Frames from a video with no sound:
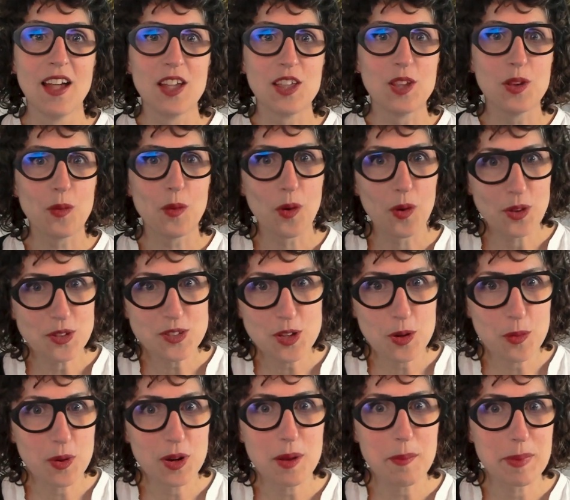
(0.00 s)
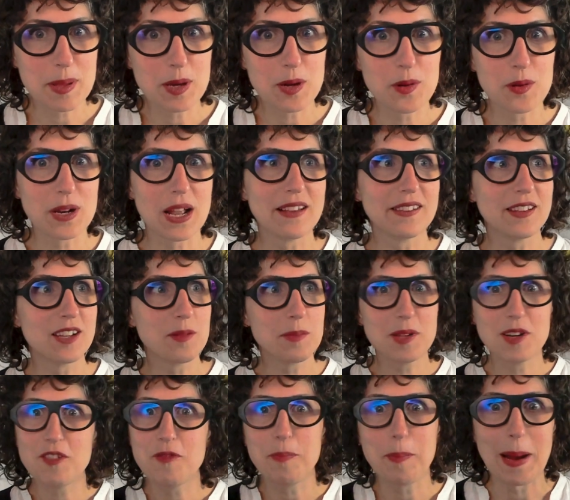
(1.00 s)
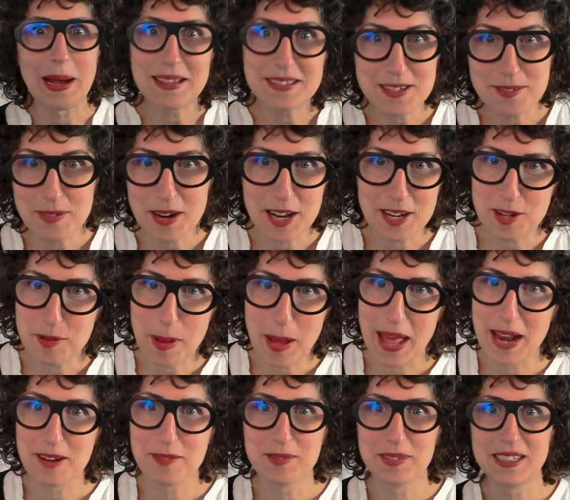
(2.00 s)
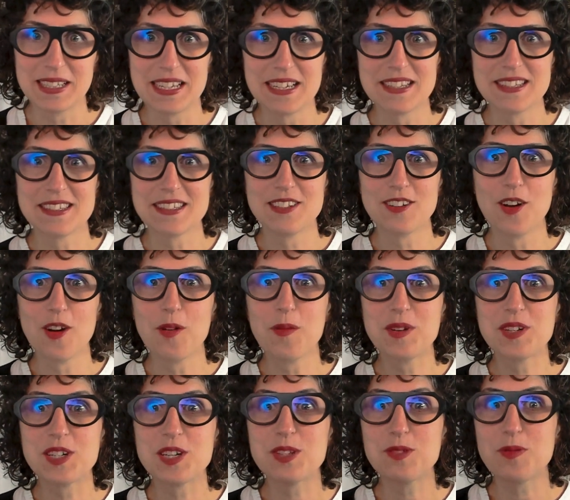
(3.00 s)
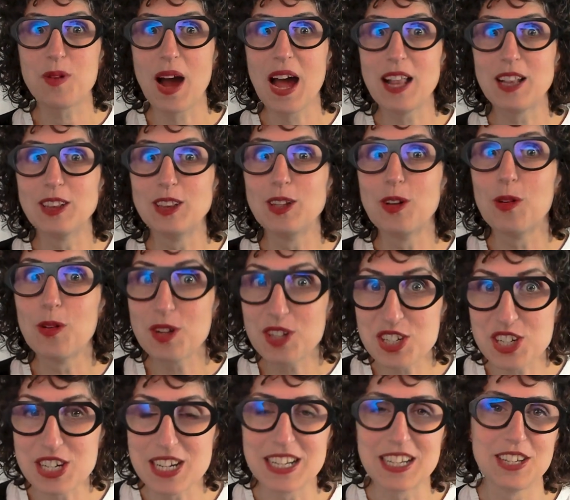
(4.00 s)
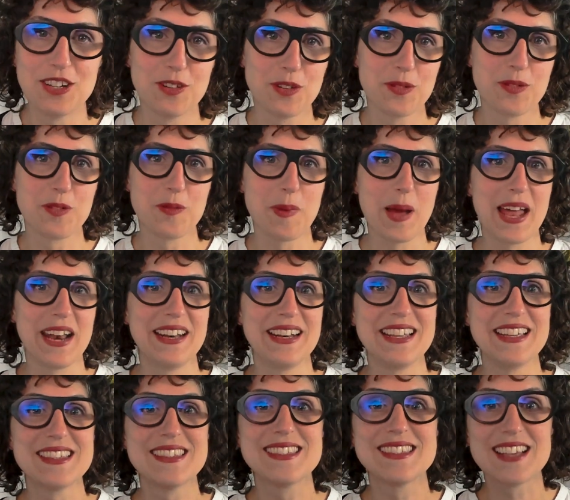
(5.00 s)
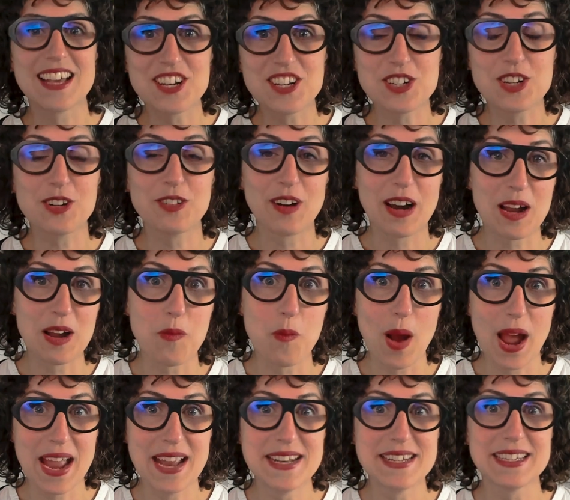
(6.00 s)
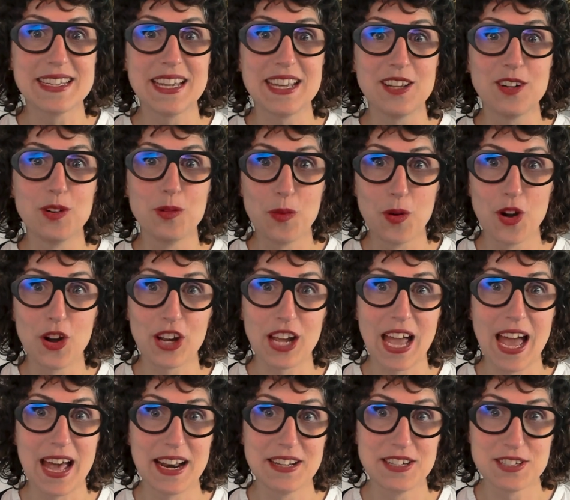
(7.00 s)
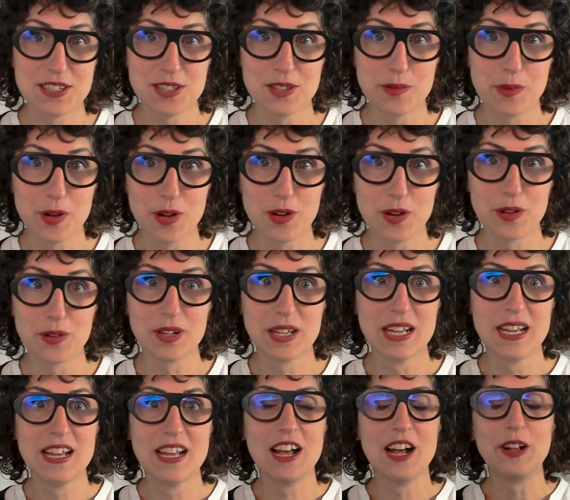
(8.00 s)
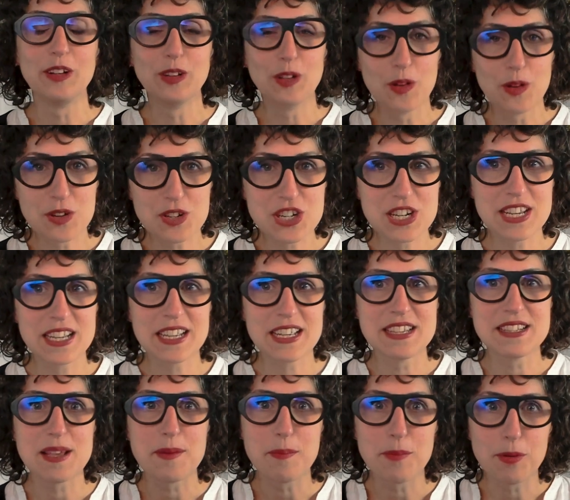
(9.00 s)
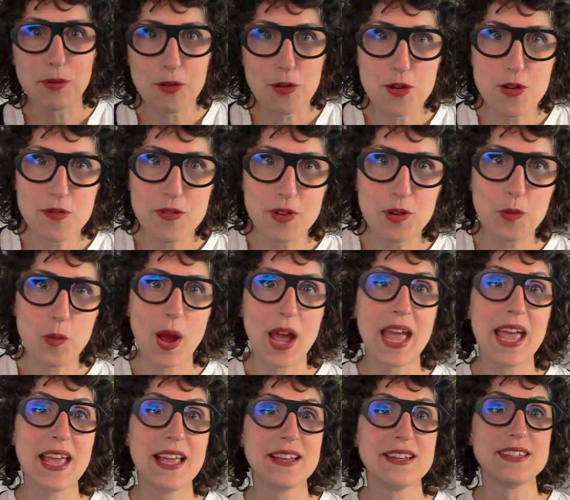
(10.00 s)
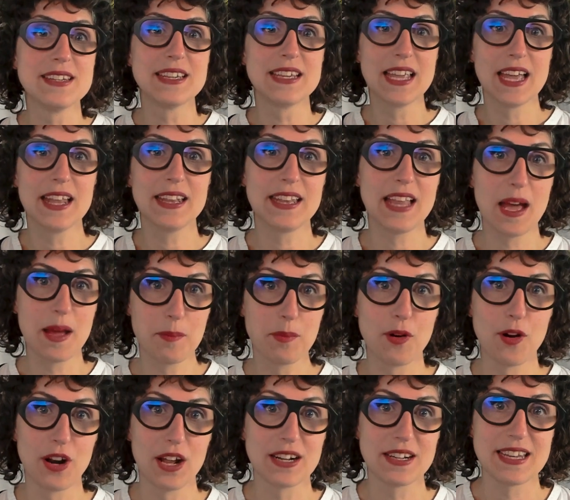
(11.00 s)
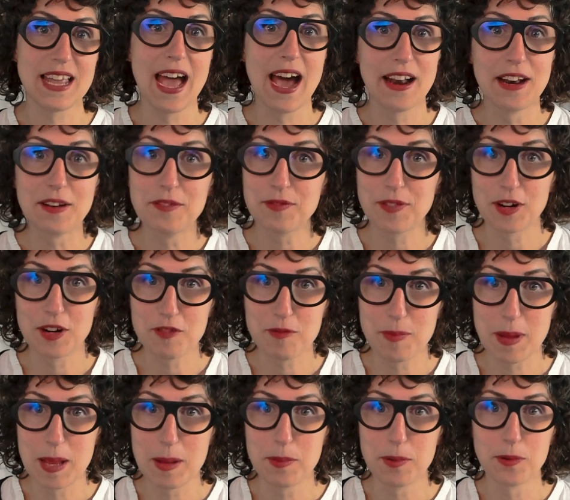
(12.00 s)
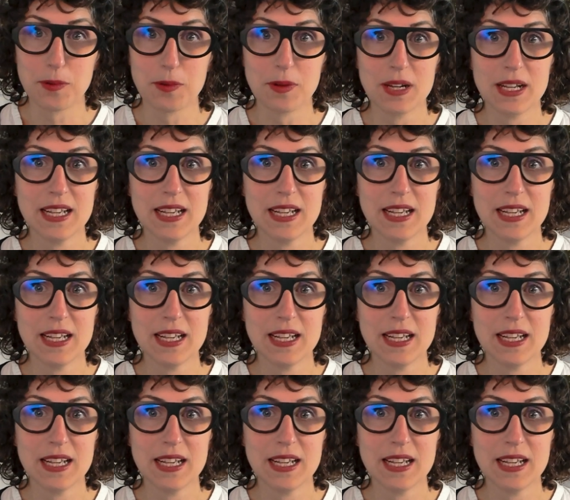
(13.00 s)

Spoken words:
You also want to build a little bit of buzz around your pattern release, which is why launching your quilt pattern is such a great way to get your work out into the world. Launching is a proven way to get that product out in front of people.